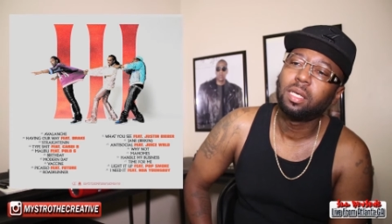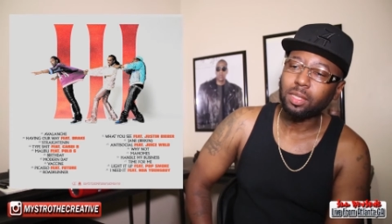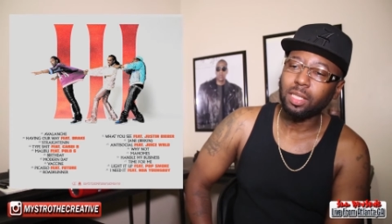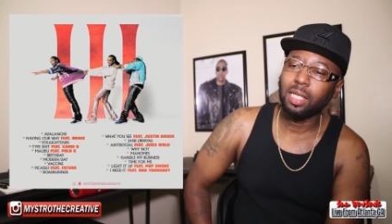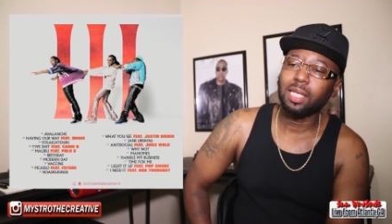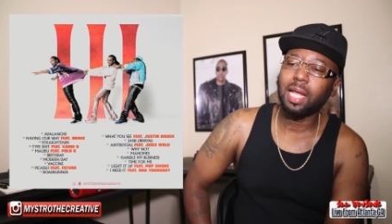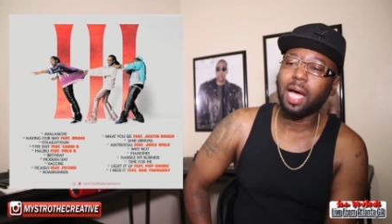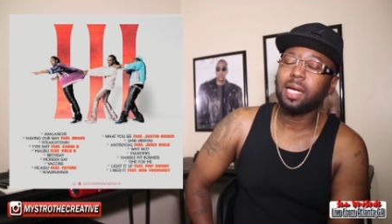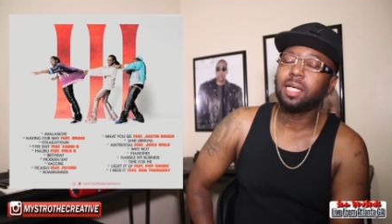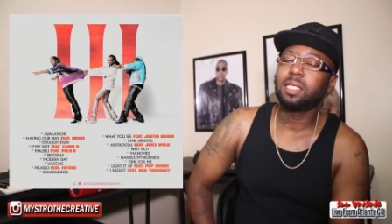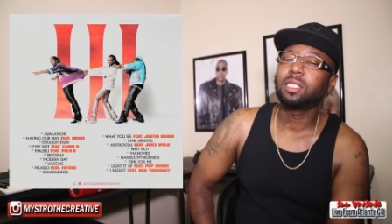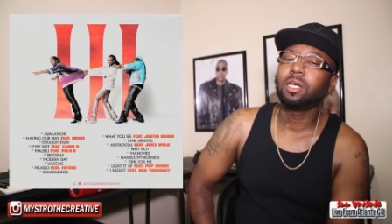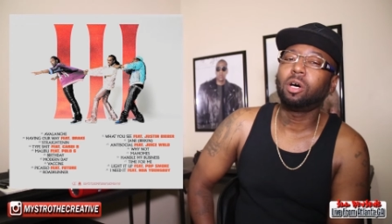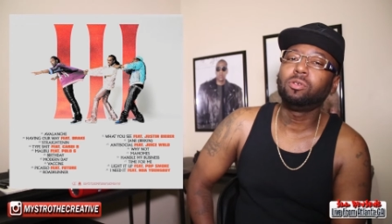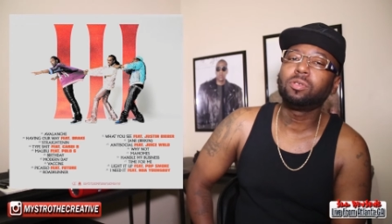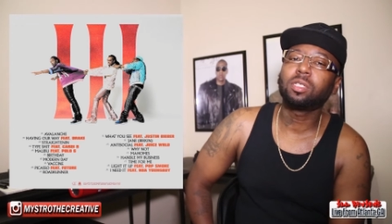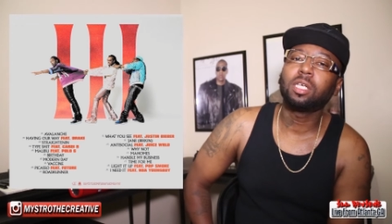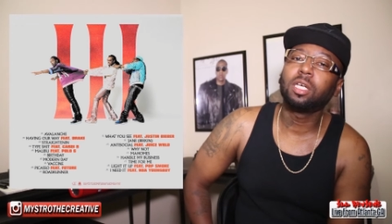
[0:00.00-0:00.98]
A lot of these
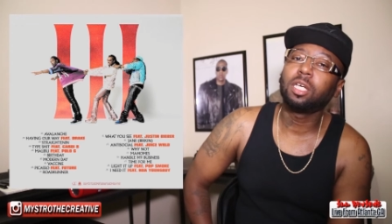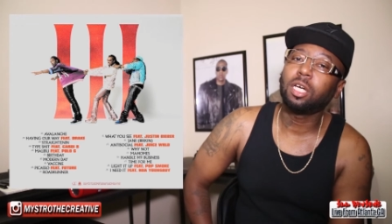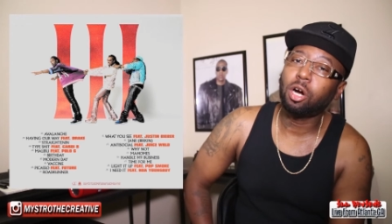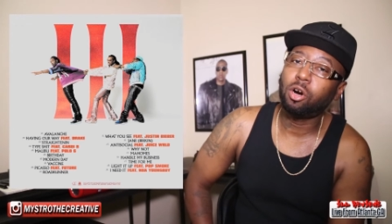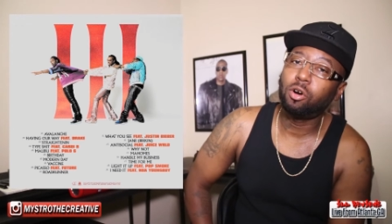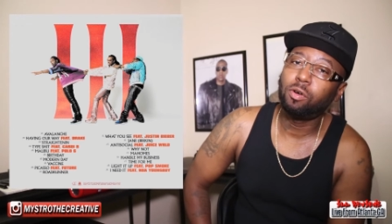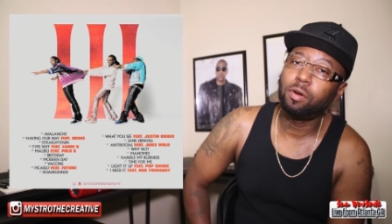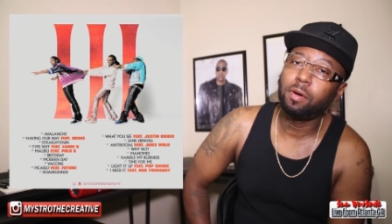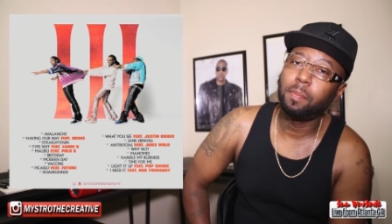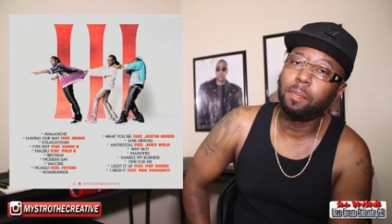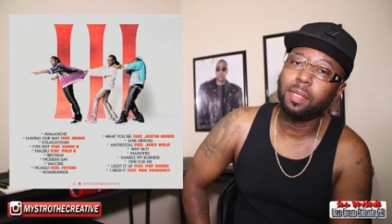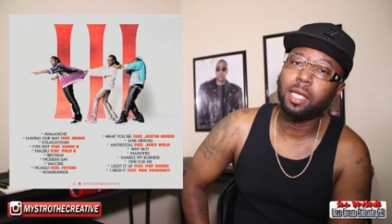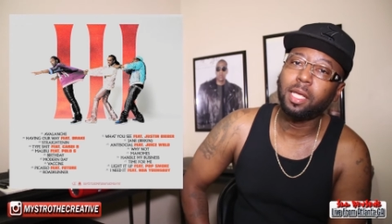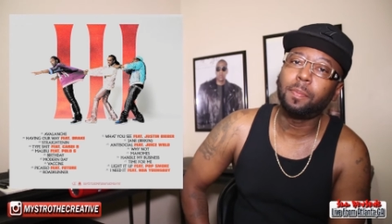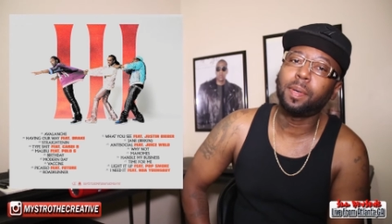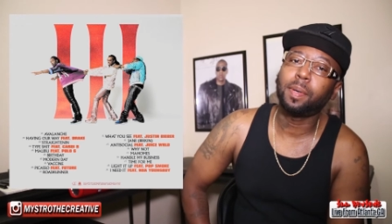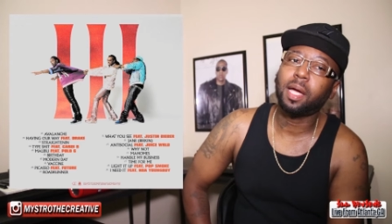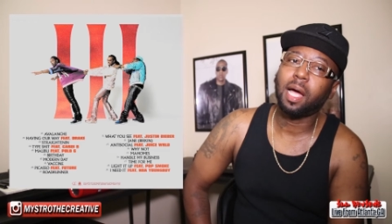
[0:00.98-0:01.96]
songs can go, but
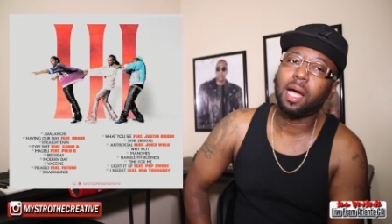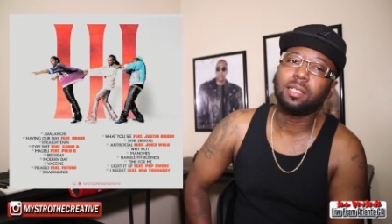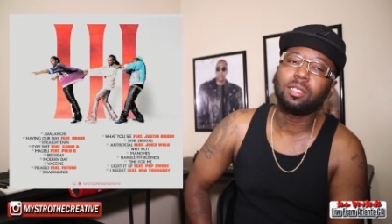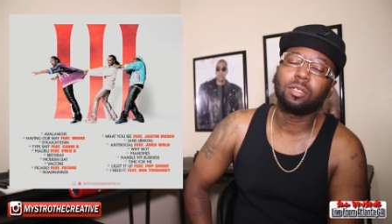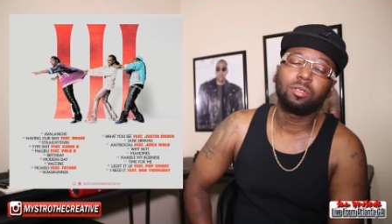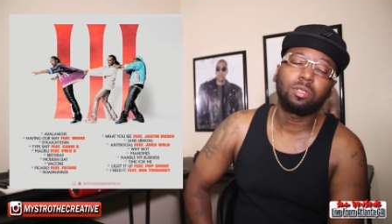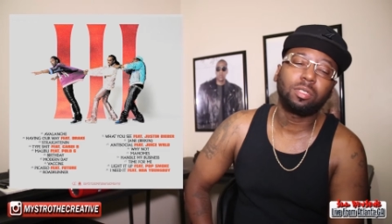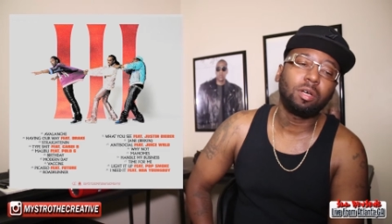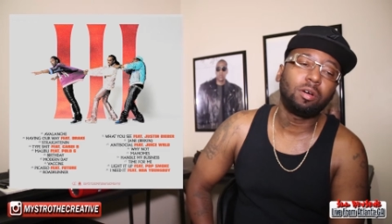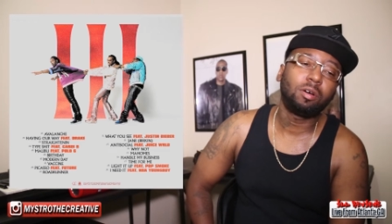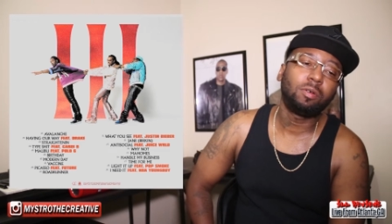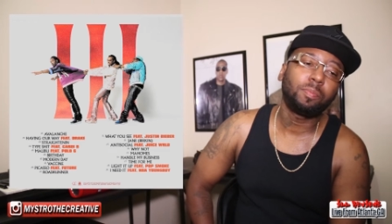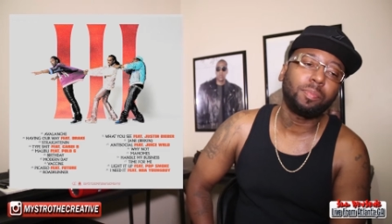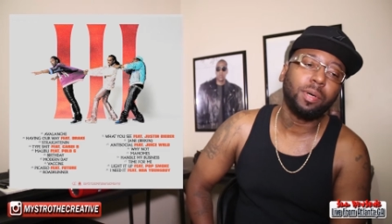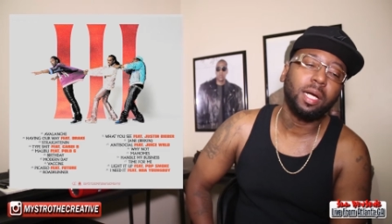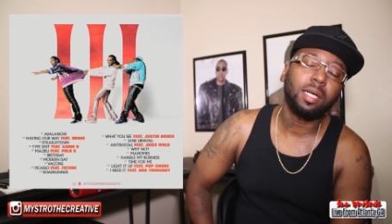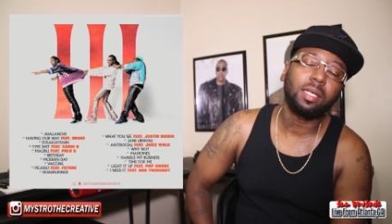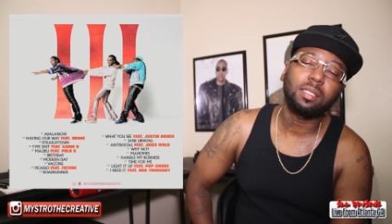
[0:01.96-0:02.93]
that Picasso song
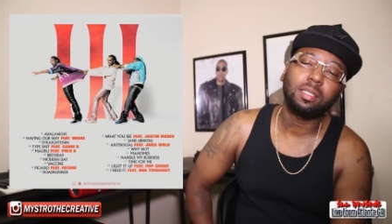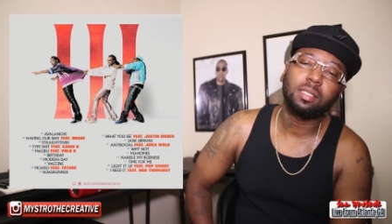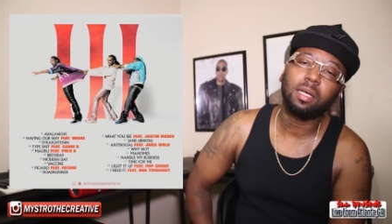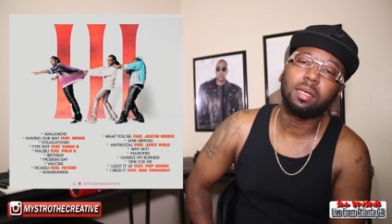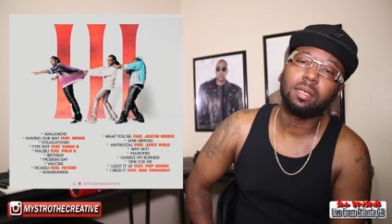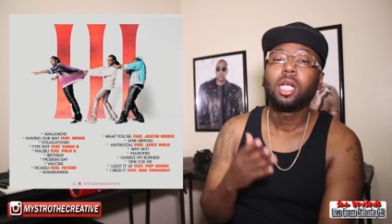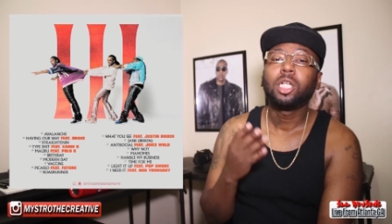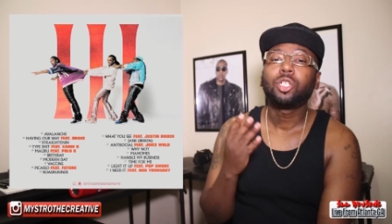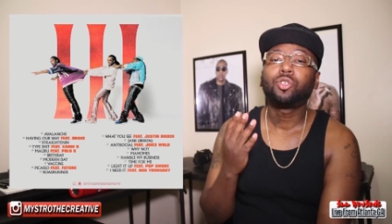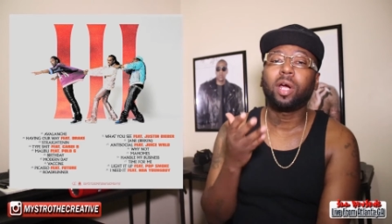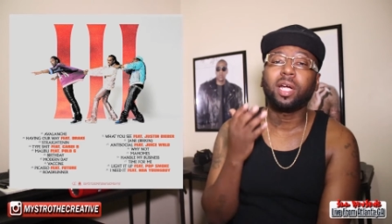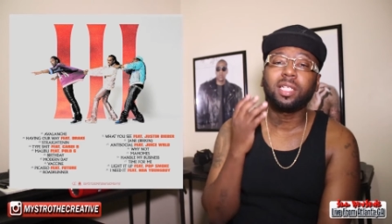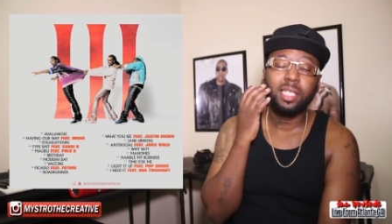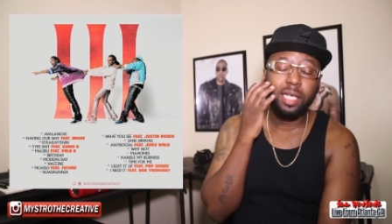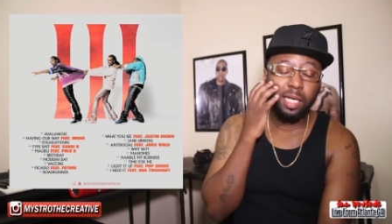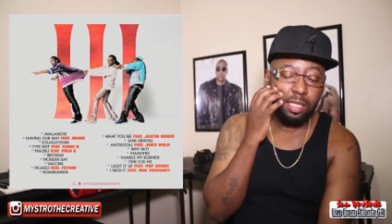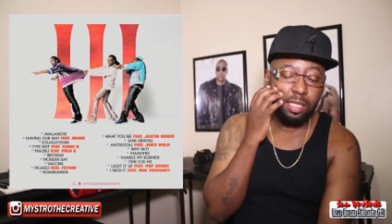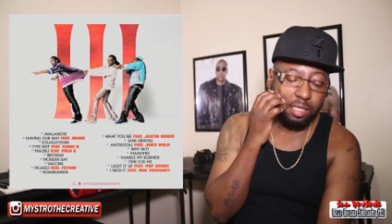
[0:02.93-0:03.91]
probably can stay. Track
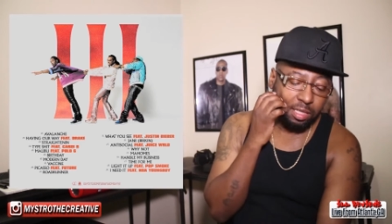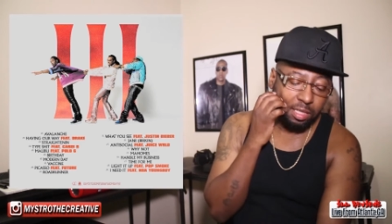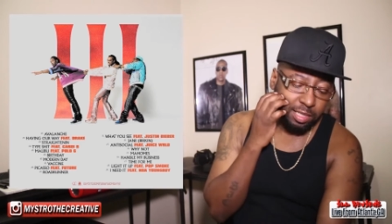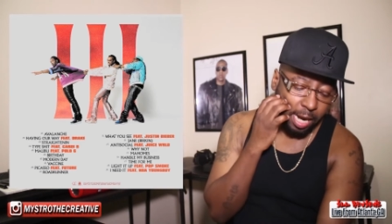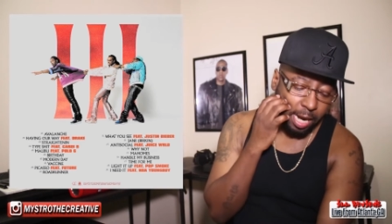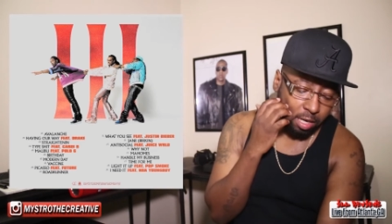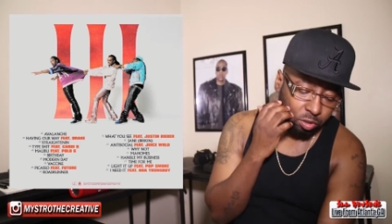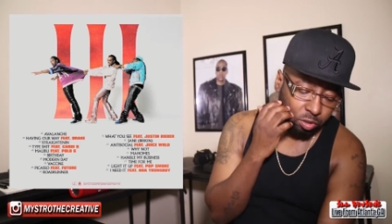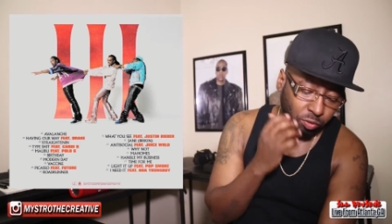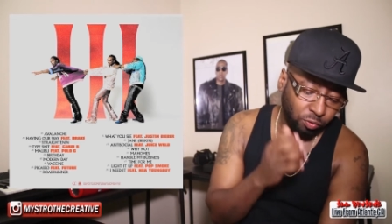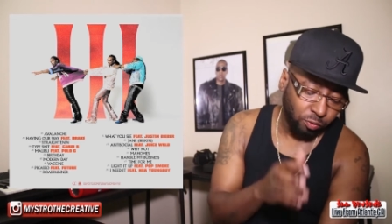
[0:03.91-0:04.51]
ten is entitled